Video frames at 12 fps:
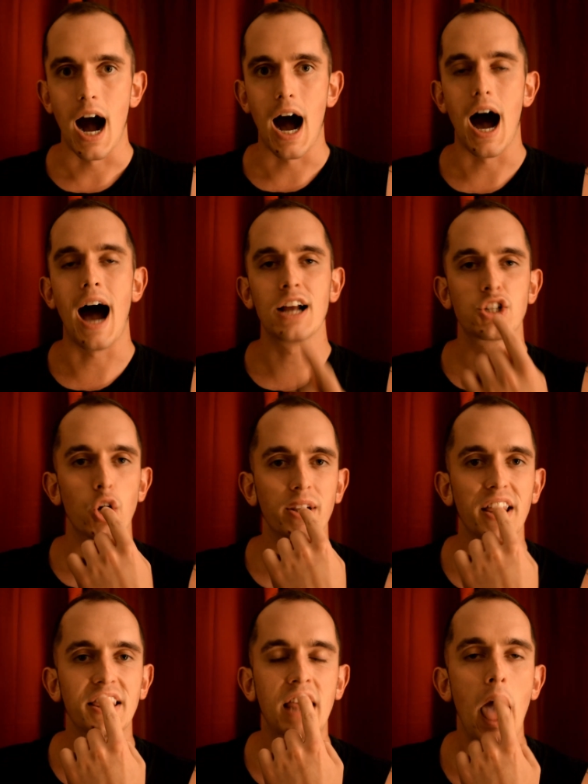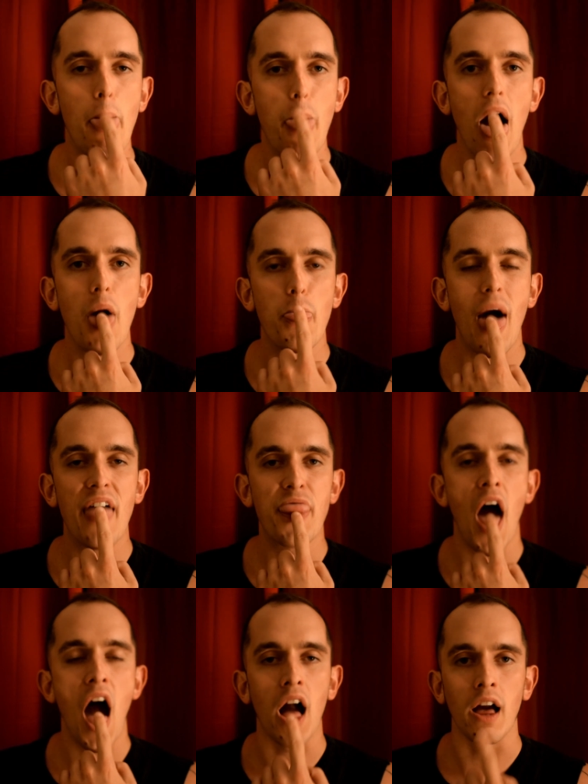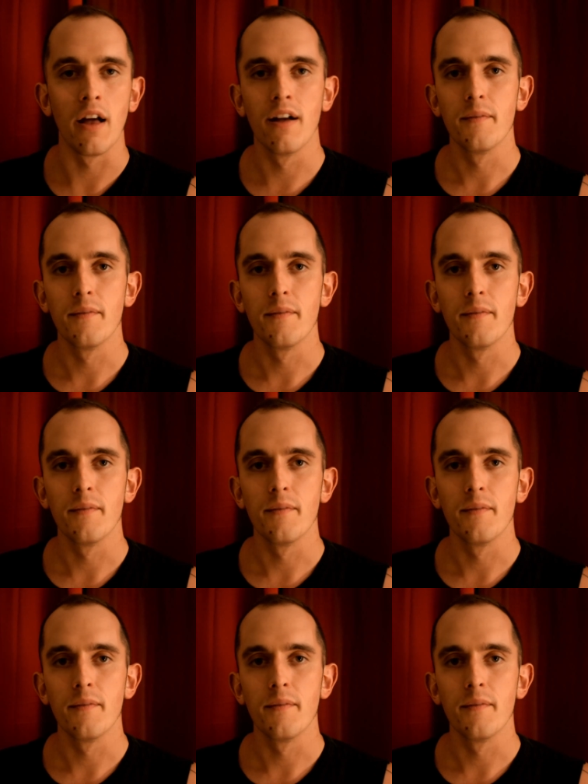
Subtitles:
I took the tip of my tongue